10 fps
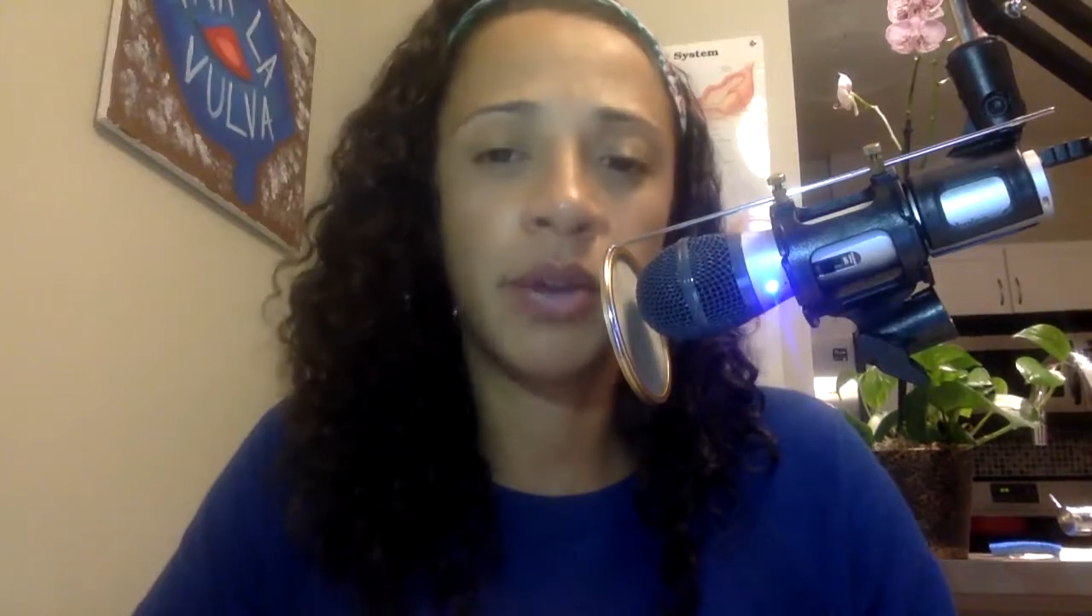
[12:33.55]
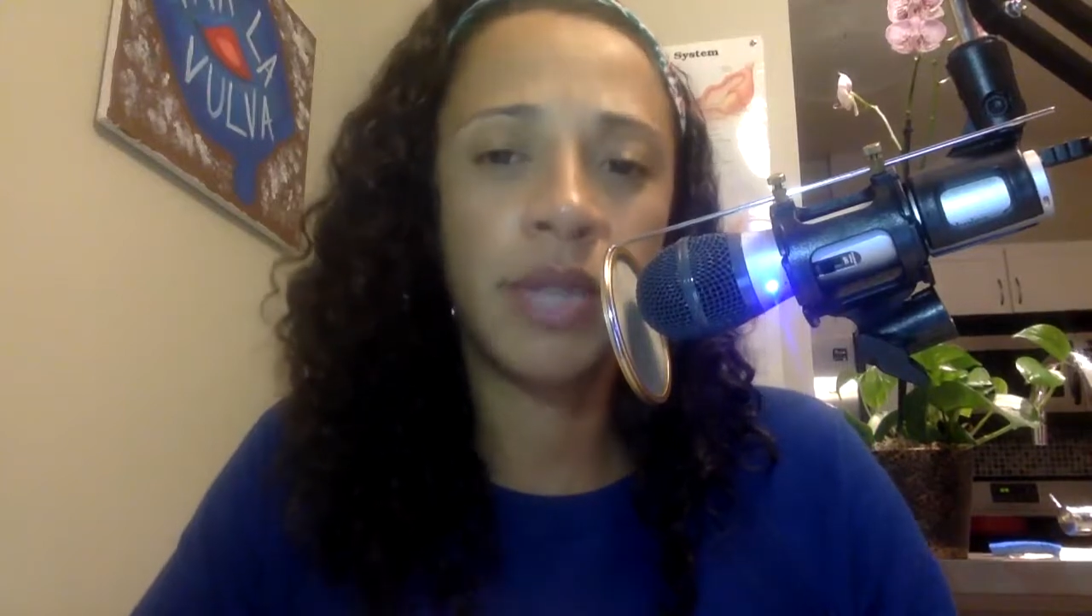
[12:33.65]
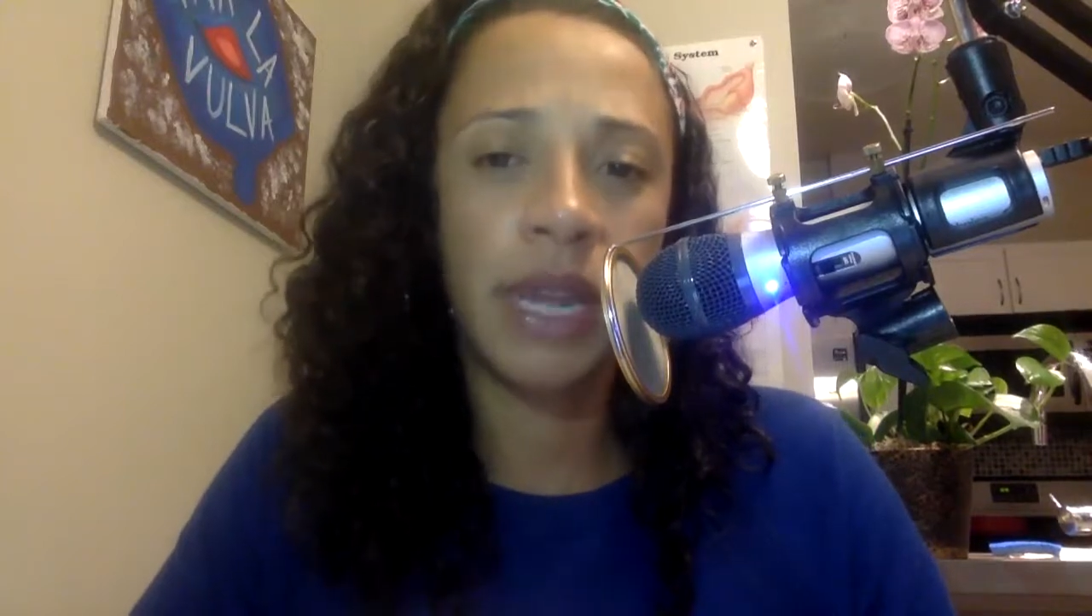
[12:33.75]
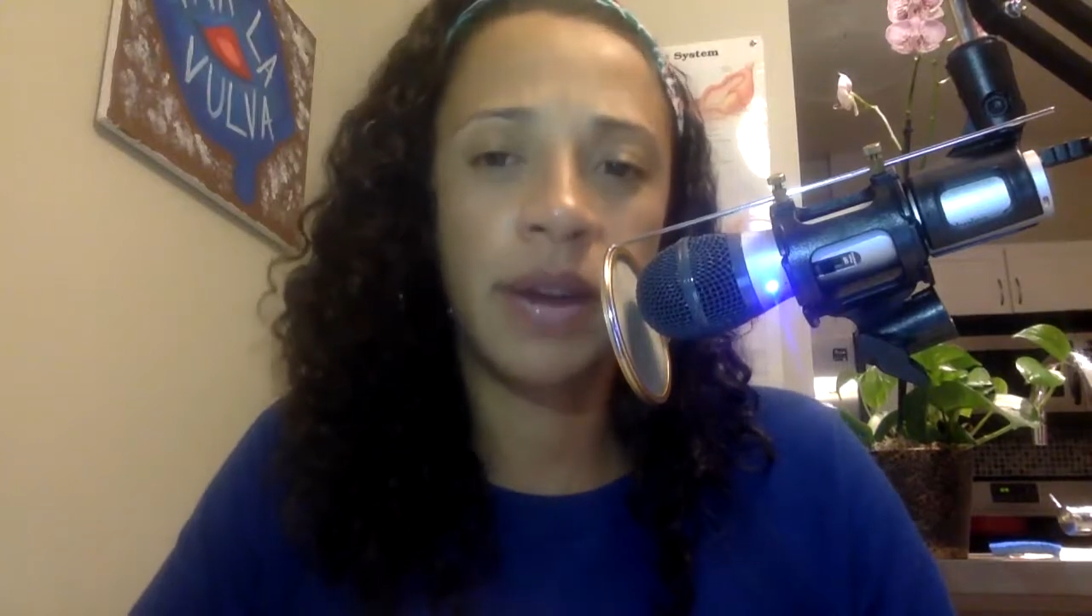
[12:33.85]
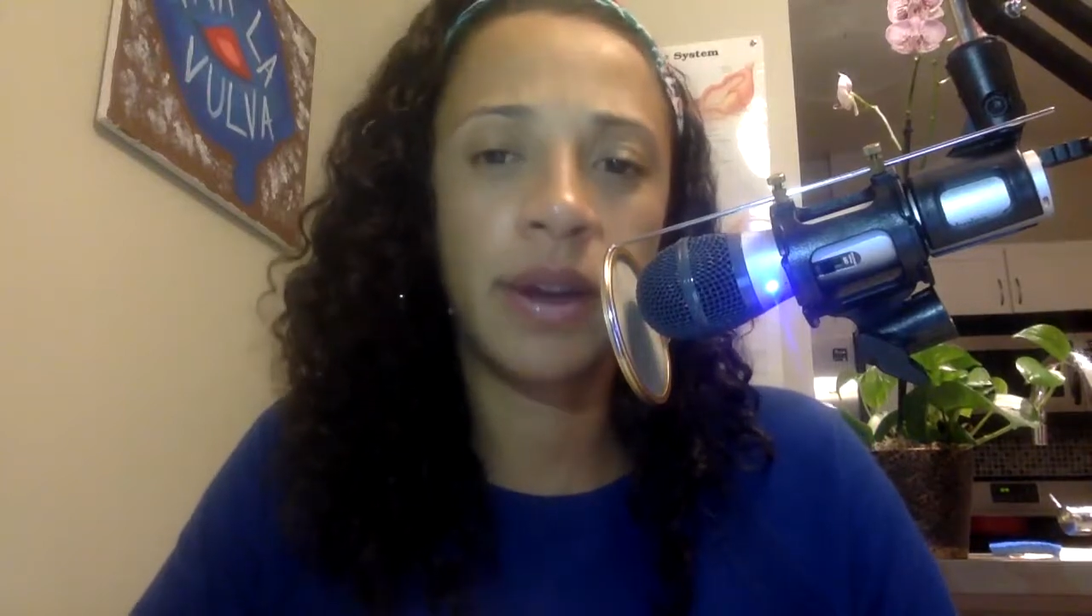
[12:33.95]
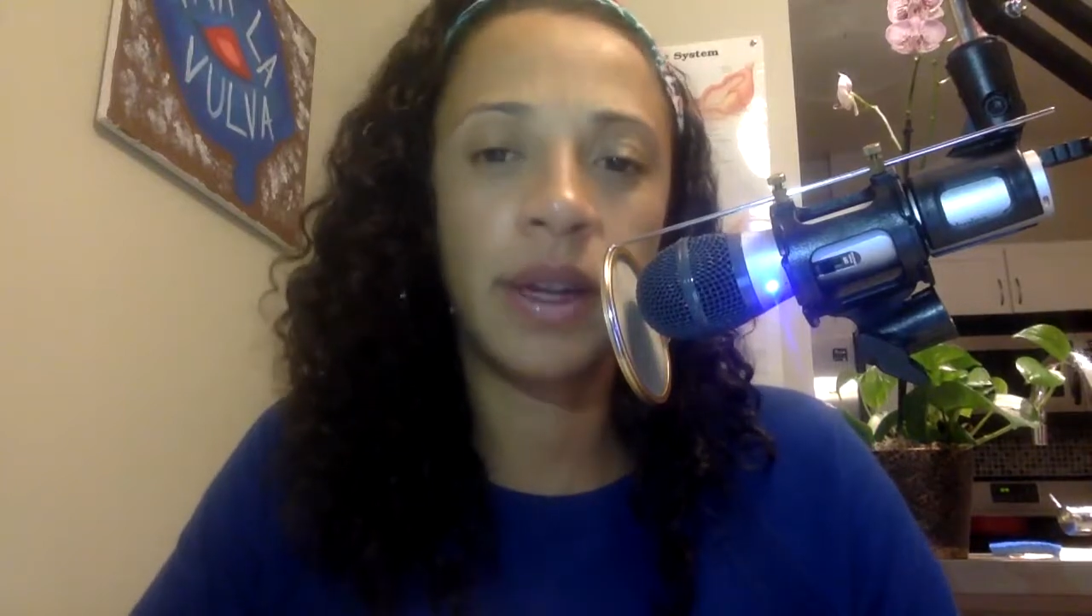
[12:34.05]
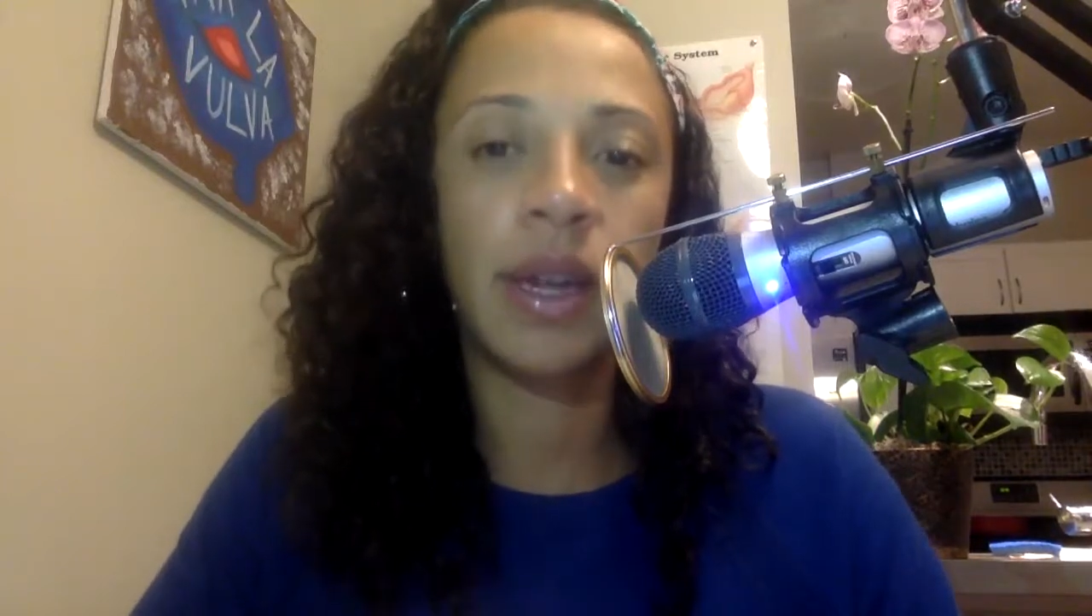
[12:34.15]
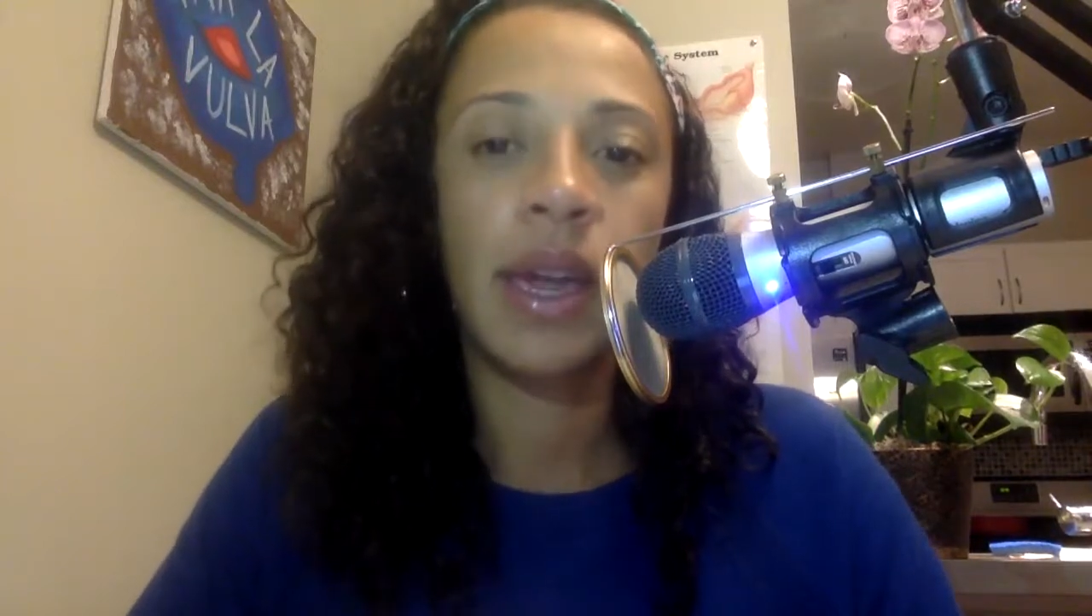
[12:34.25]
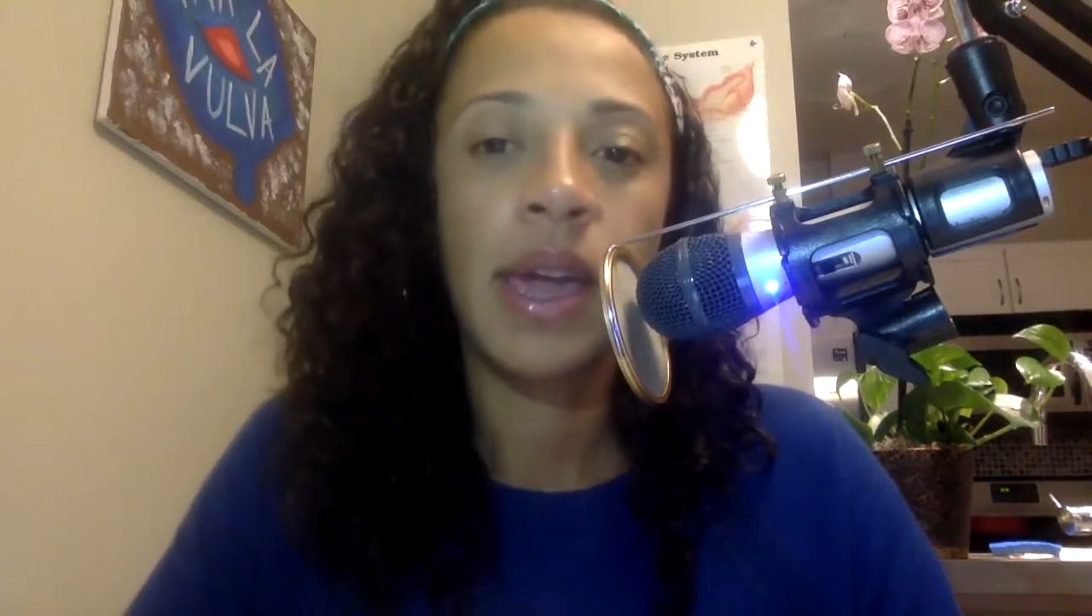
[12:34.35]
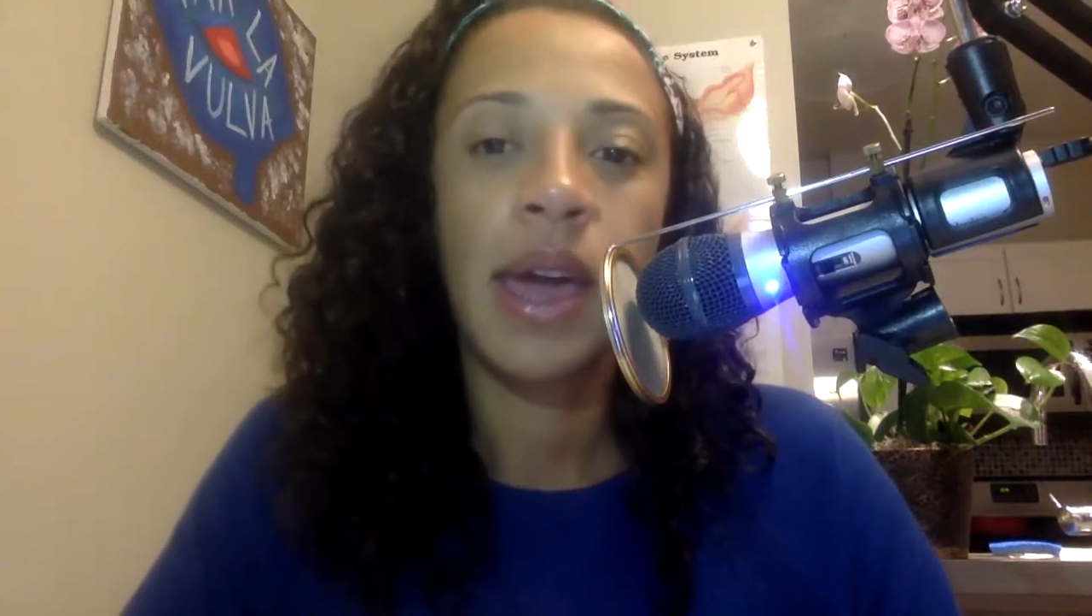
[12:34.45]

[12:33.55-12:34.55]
tearing,